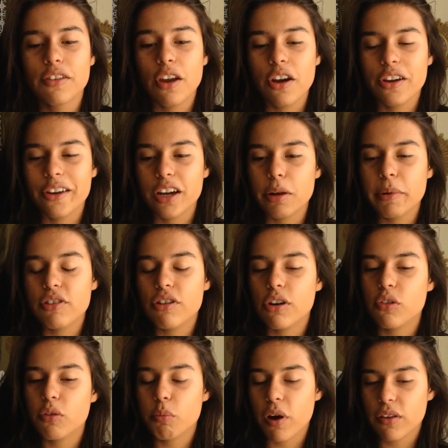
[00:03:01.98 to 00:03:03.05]
Sir, you're gonna be
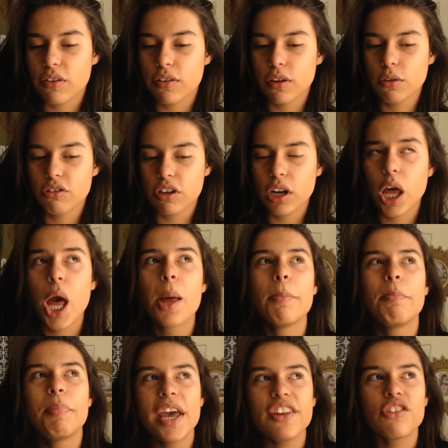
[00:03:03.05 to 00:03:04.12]
charged with prostitution?
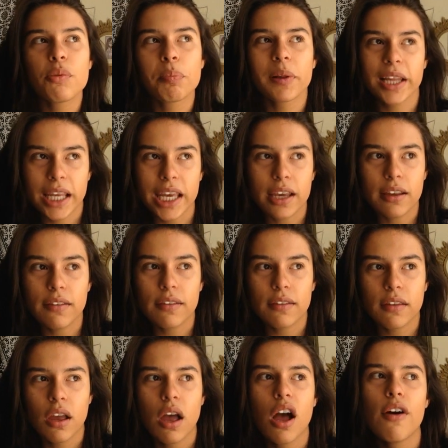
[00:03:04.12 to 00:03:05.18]
Bitch,
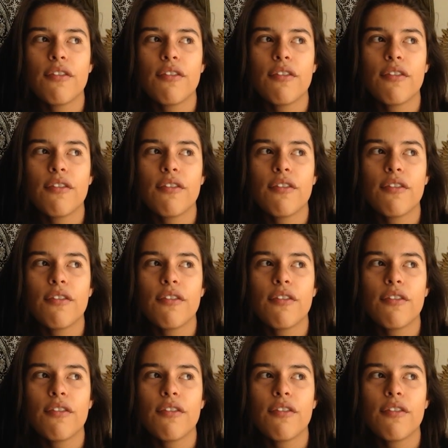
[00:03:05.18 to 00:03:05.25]
please!